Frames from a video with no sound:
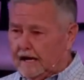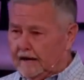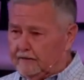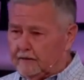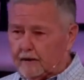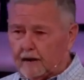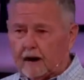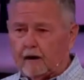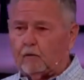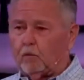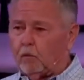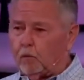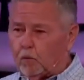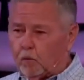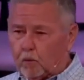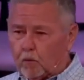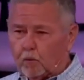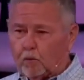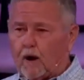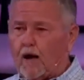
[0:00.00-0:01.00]
In the, our
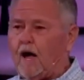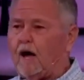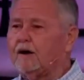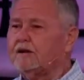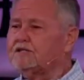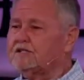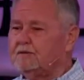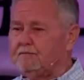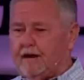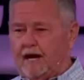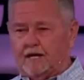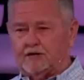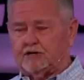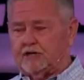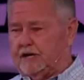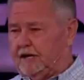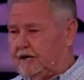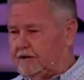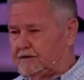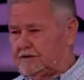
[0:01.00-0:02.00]
wildest
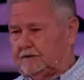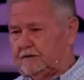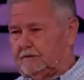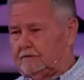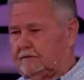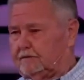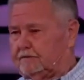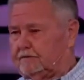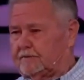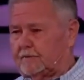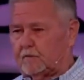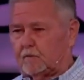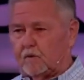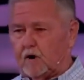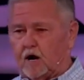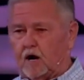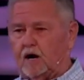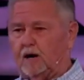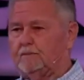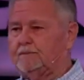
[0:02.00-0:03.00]
imagination, from
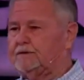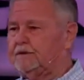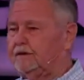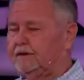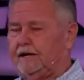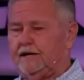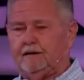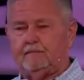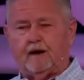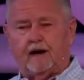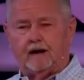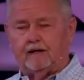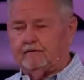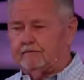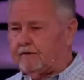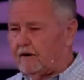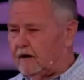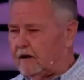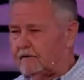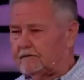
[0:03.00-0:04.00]
Rob to anybody
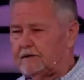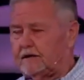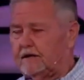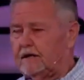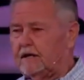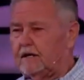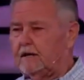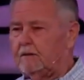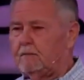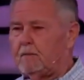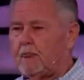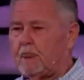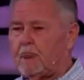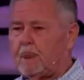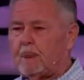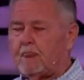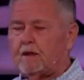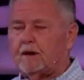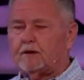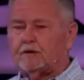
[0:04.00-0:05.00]
involved,
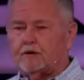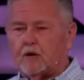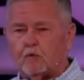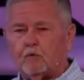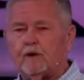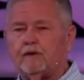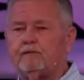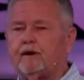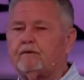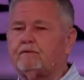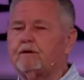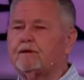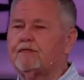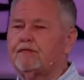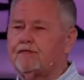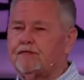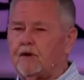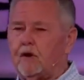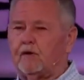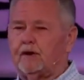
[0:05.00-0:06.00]
no one have ever
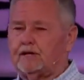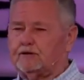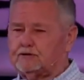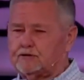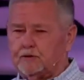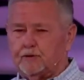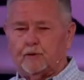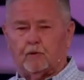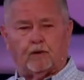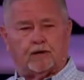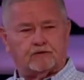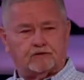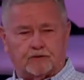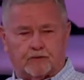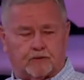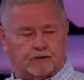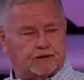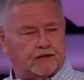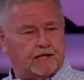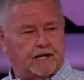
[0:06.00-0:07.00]
thought it's doing what it's
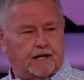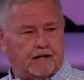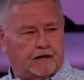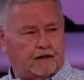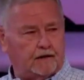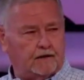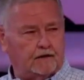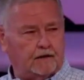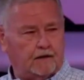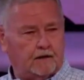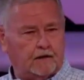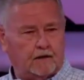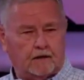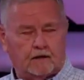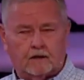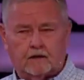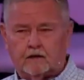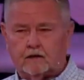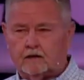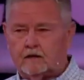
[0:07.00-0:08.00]
doing today.
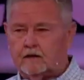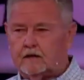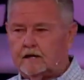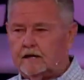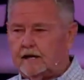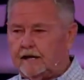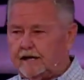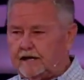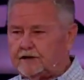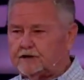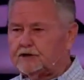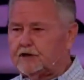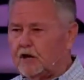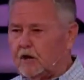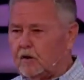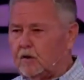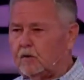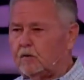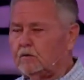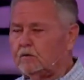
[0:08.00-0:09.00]
His
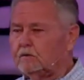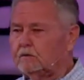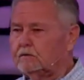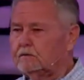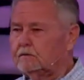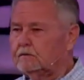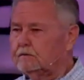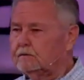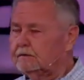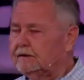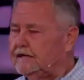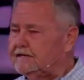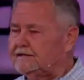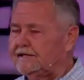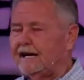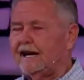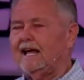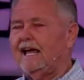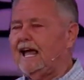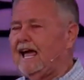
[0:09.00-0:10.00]
goal, he
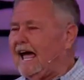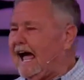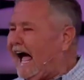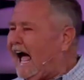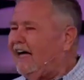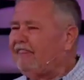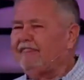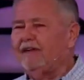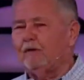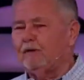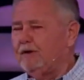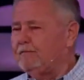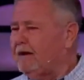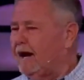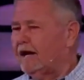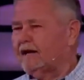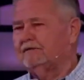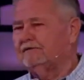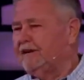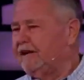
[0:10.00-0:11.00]
said, I think we
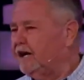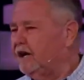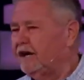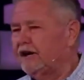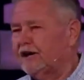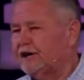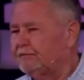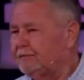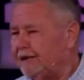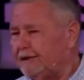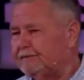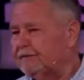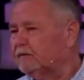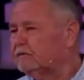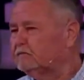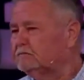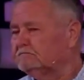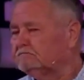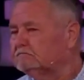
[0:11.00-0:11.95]
might can feed 100 people.